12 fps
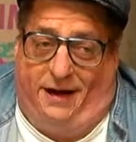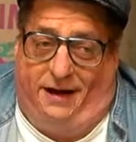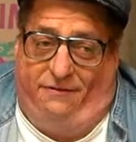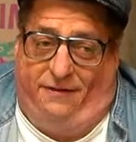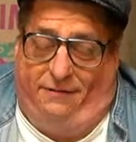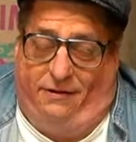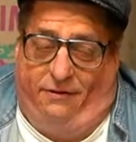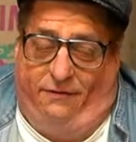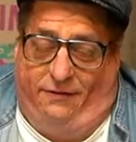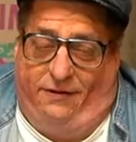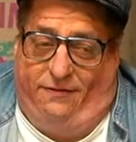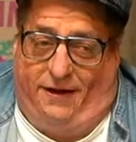I have
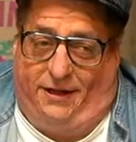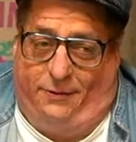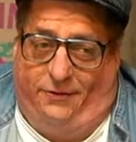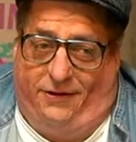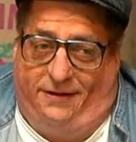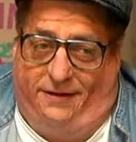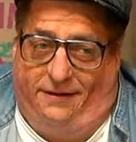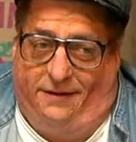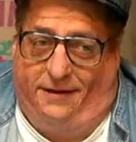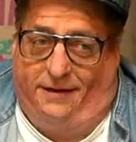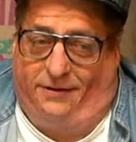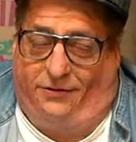550 followers, and
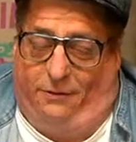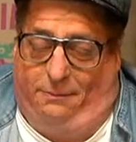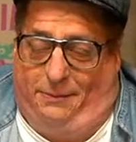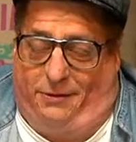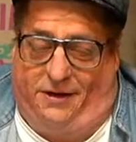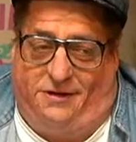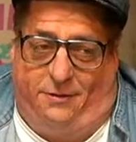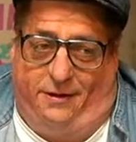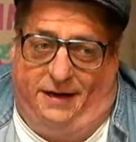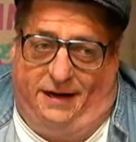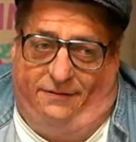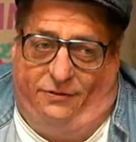certain people that do
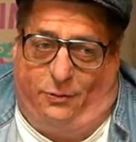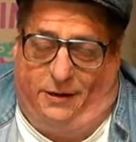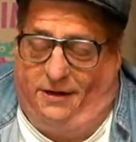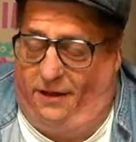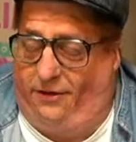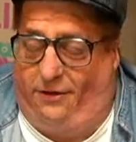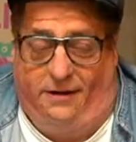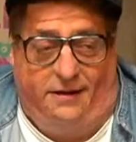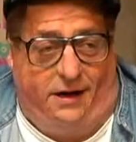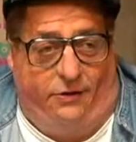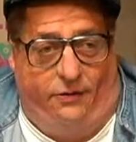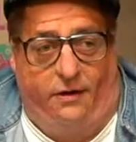it have 20 to
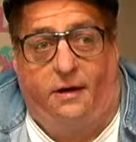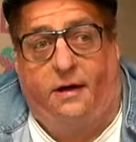30,000.